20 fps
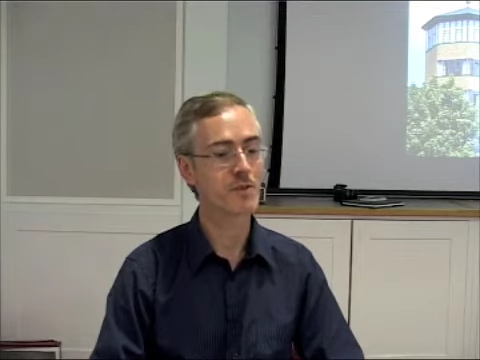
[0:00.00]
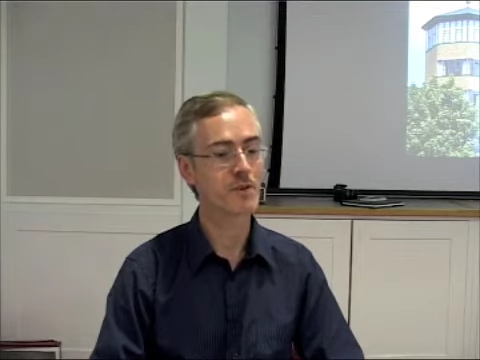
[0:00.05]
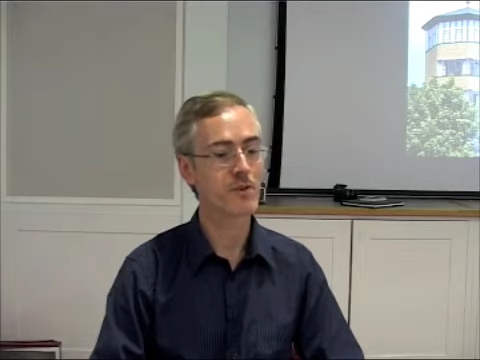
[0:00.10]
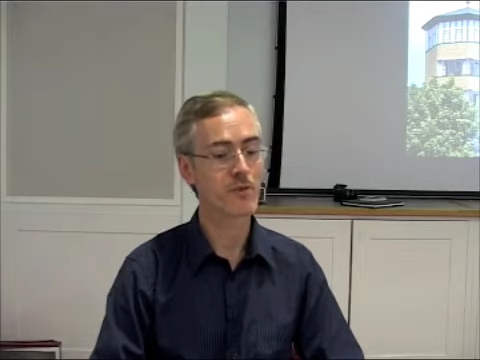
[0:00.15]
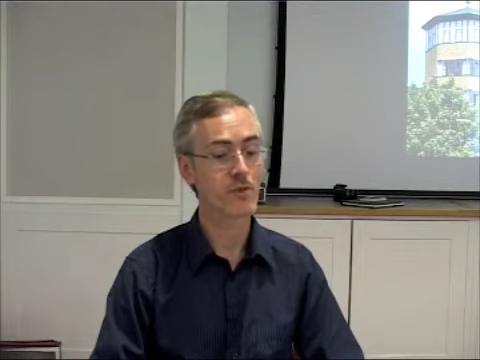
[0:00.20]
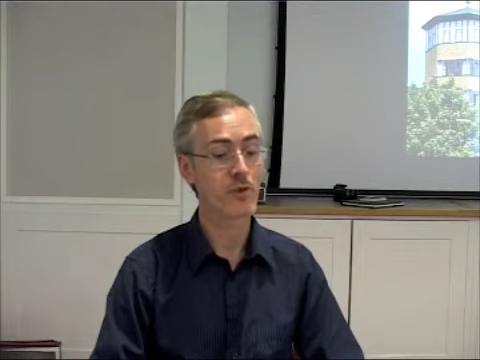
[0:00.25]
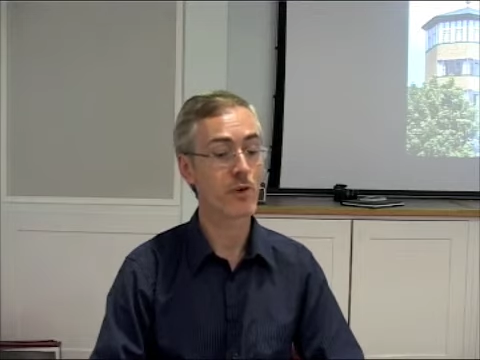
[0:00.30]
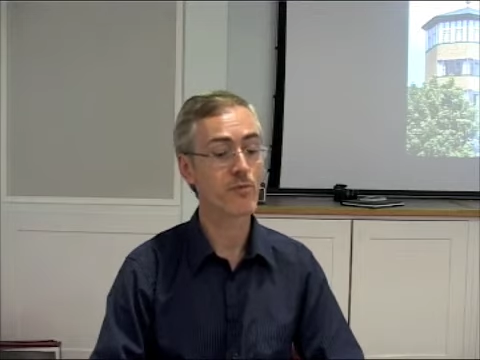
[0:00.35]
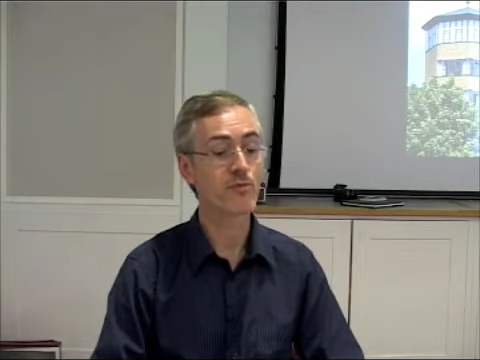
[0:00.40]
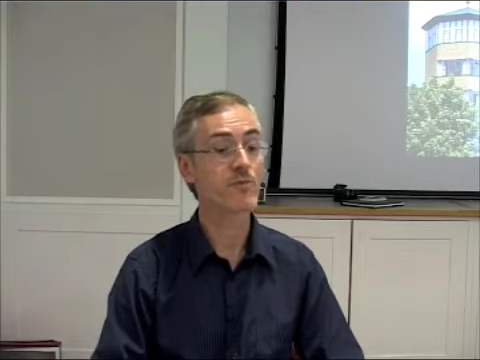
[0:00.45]

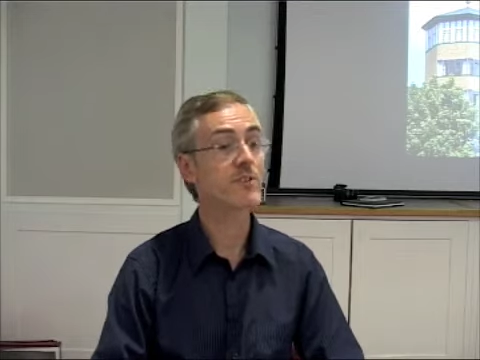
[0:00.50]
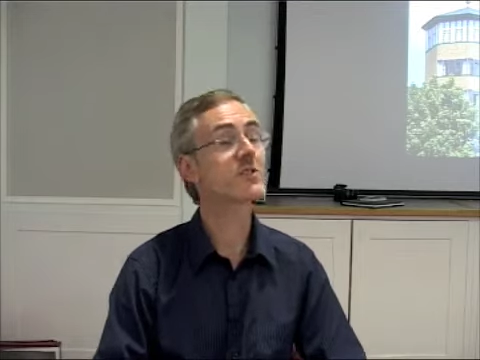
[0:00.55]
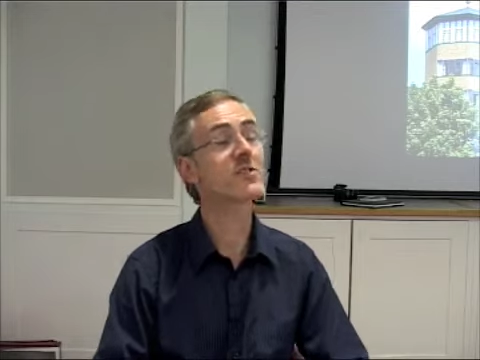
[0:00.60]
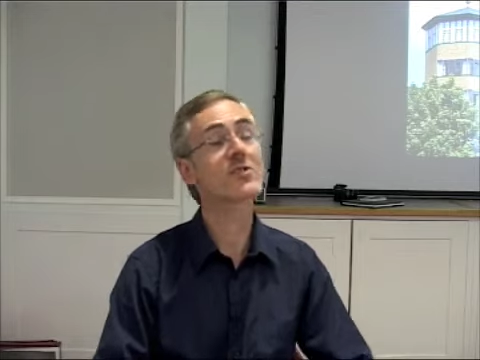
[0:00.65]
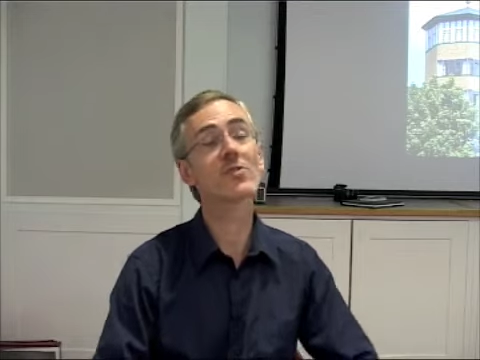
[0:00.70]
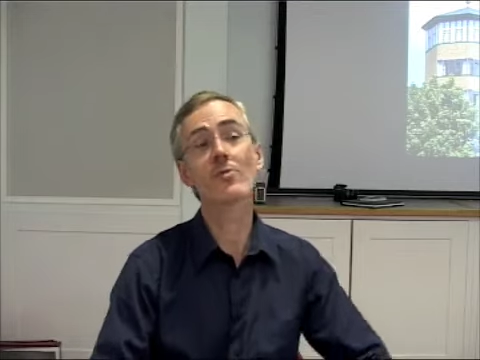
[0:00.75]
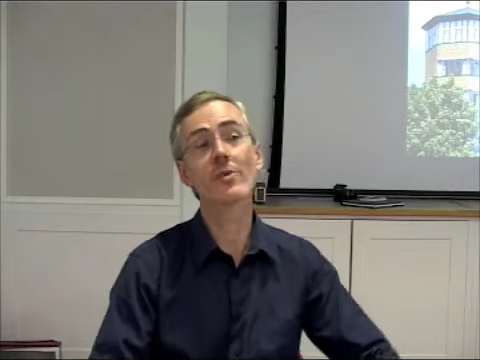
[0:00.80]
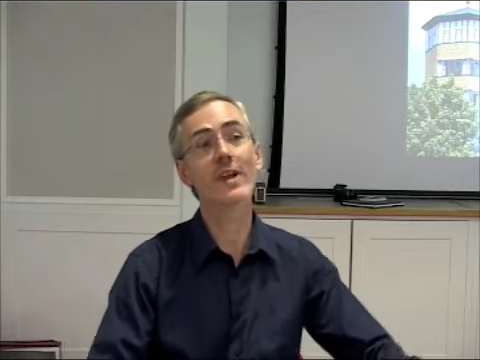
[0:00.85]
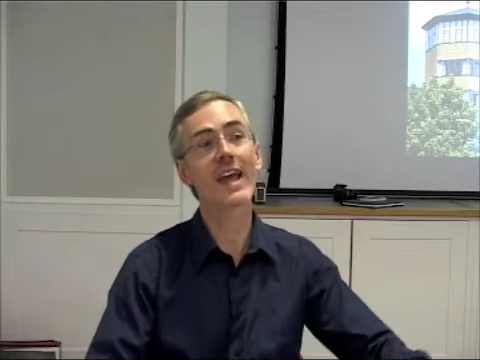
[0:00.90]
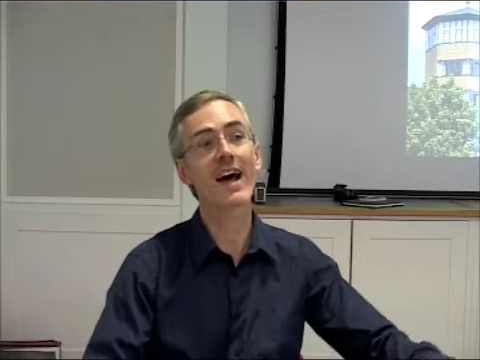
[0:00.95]
or
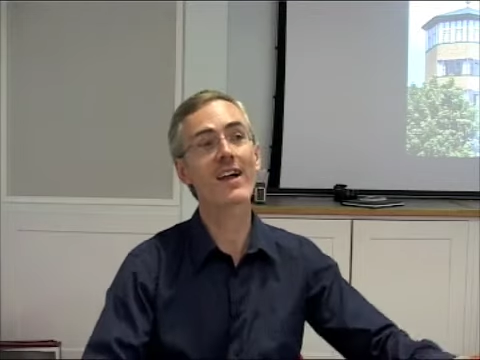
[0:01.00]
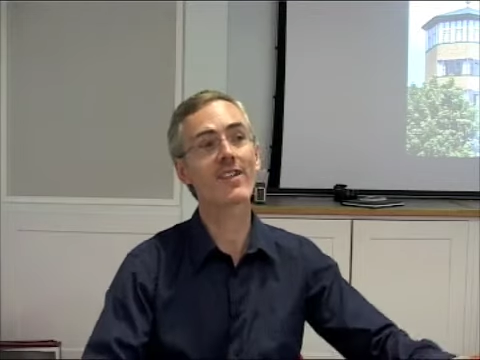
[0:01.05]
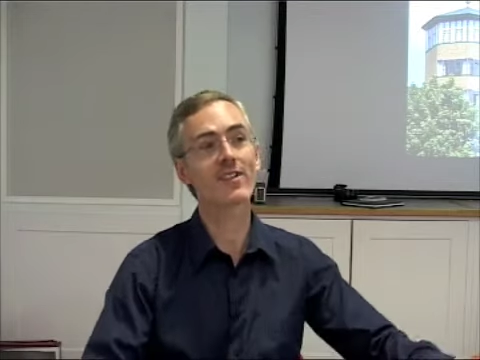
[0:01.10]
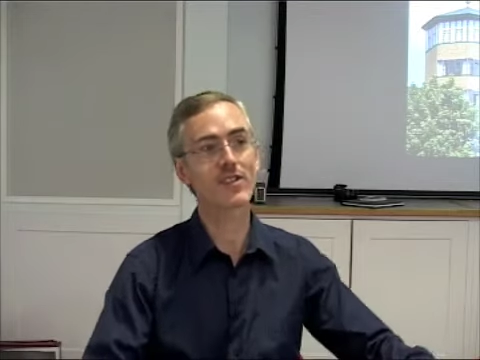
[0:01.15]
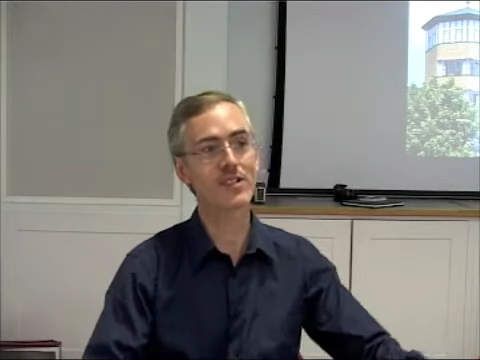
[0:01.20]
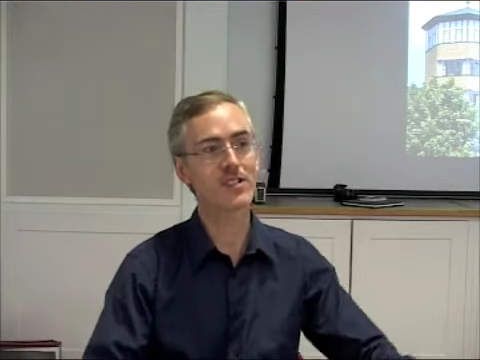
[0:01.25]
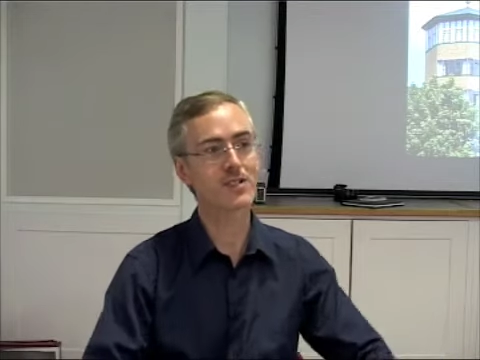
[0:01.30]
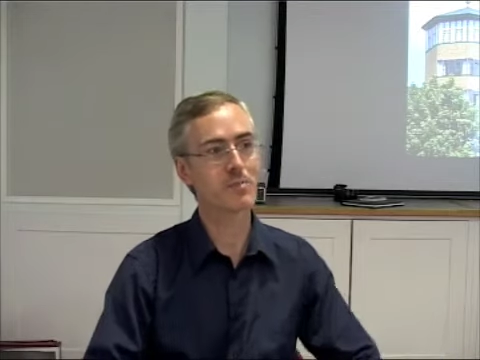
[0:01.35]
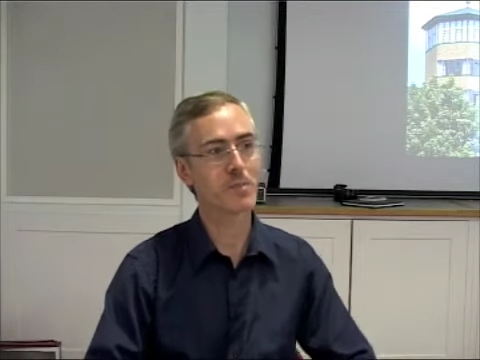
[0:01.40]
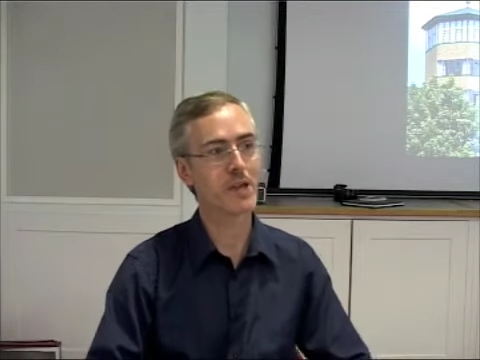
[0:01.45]
physical
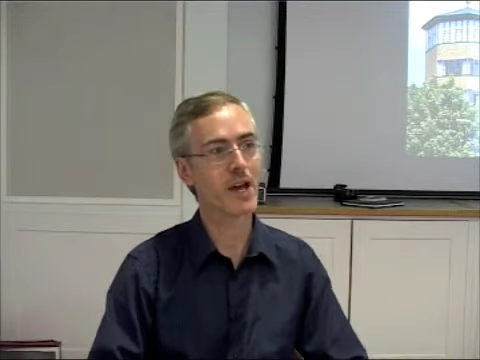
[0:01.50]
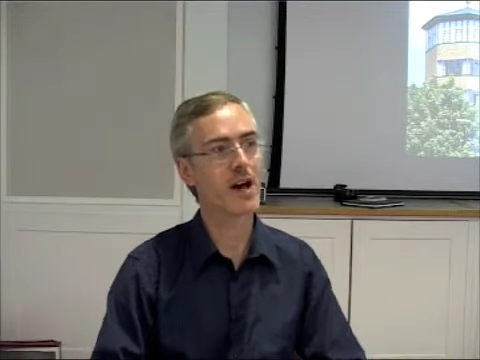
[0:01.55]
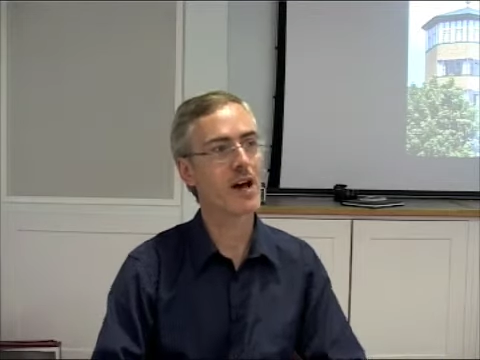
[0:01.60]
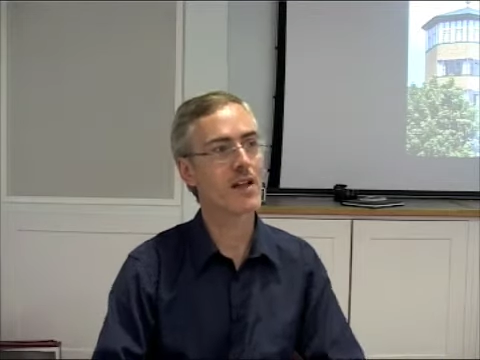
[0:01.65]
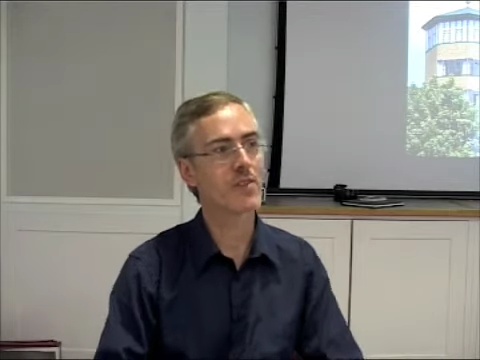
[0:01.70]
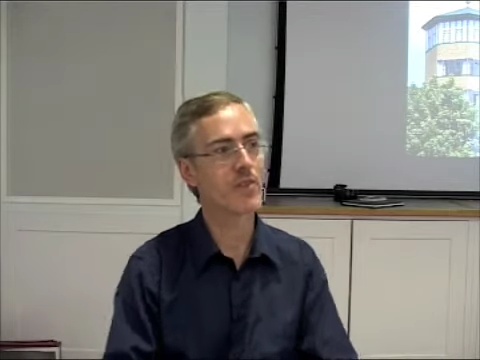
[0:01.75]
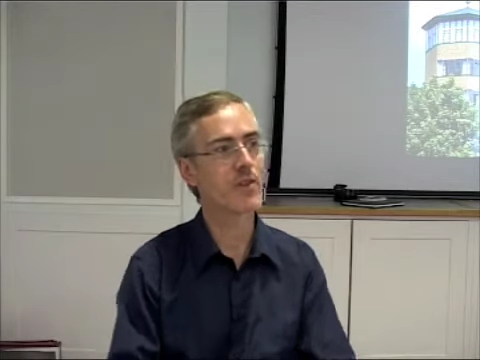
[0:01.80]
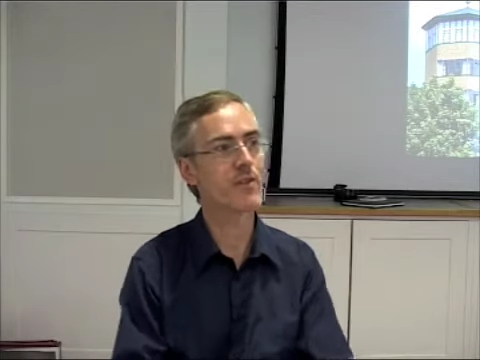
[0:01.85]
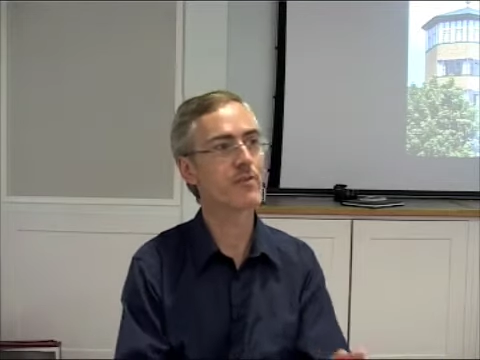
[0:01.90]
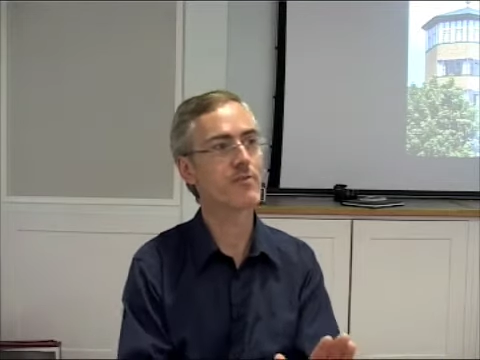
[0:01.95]
realities
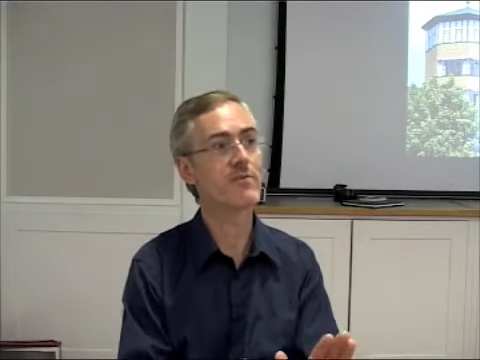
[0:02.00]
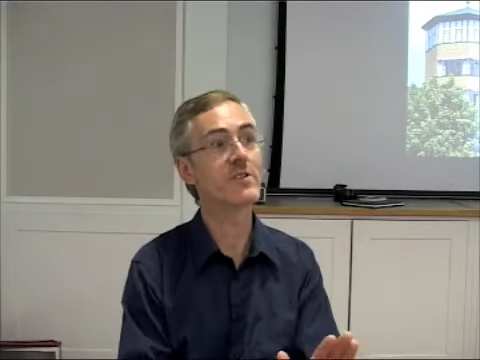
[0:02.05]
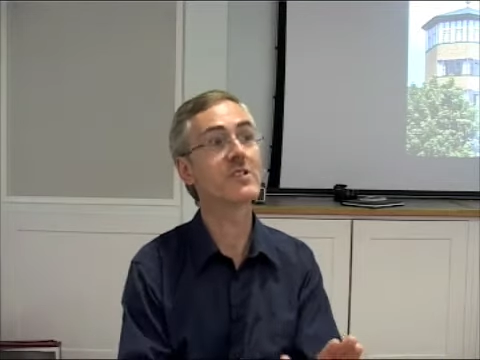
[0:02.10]
beyond the